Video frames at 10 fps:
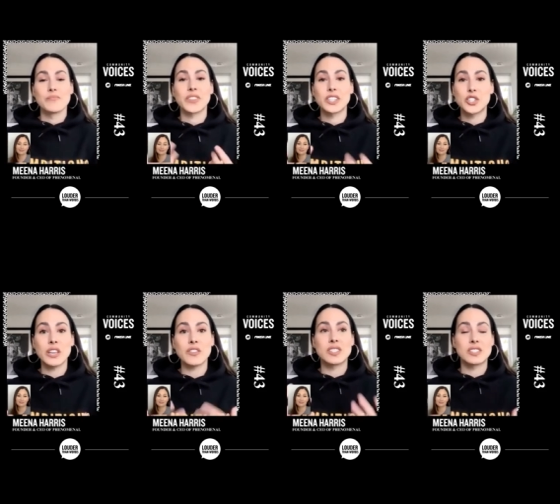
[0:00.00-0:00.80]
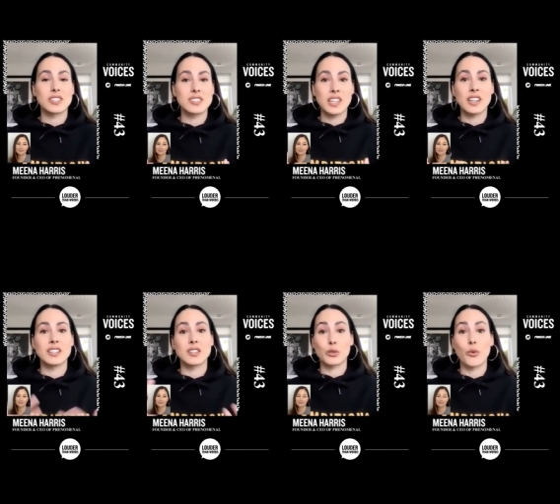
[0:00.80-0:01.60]
achieve and to succeed and
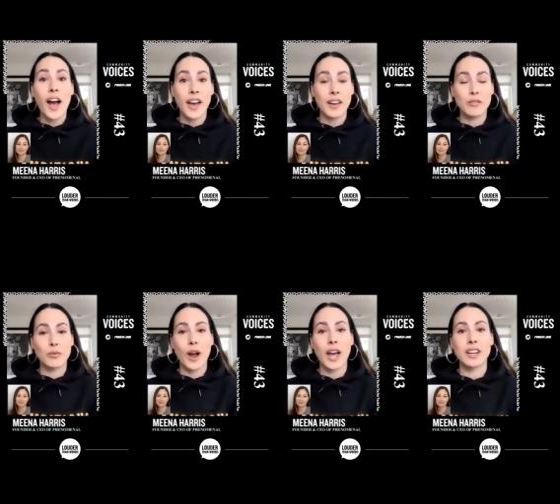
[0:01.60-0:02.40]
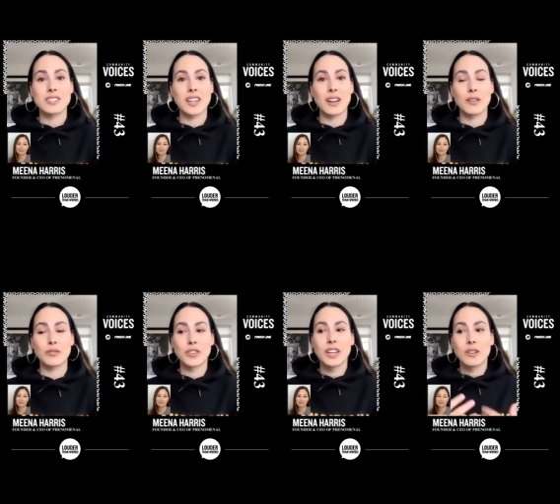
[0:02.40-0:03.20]
to thrive, right? Instead of
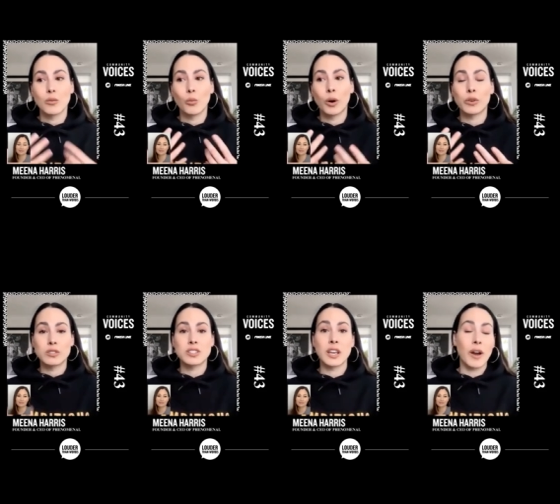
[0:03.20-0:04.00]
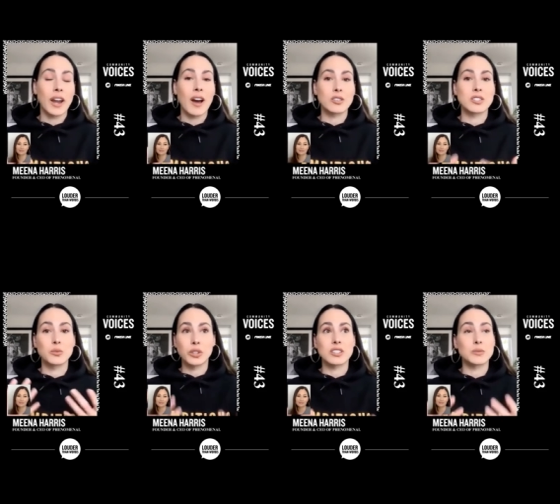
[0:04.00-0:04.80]
what we're seeing right now, which is
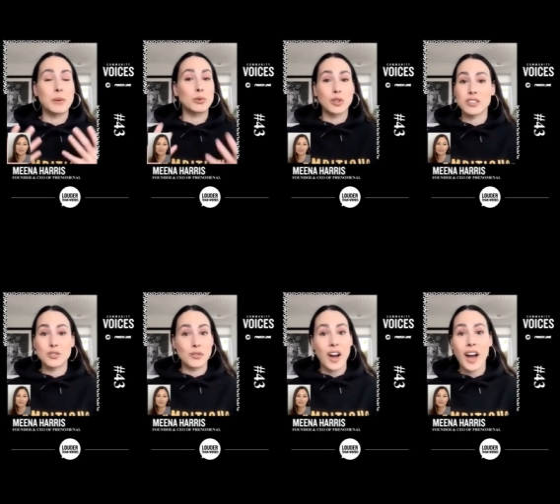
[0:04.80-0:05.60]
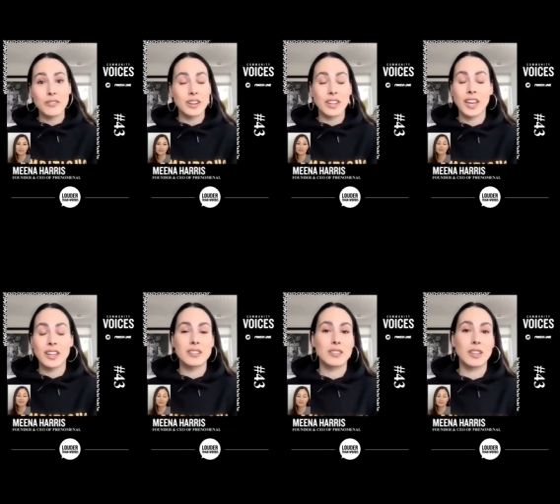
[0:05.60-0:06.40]
really just people trying to survive and
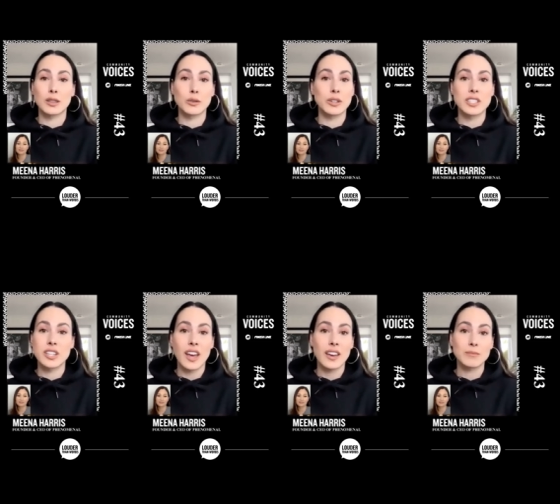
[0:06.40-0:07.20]
get get through each day.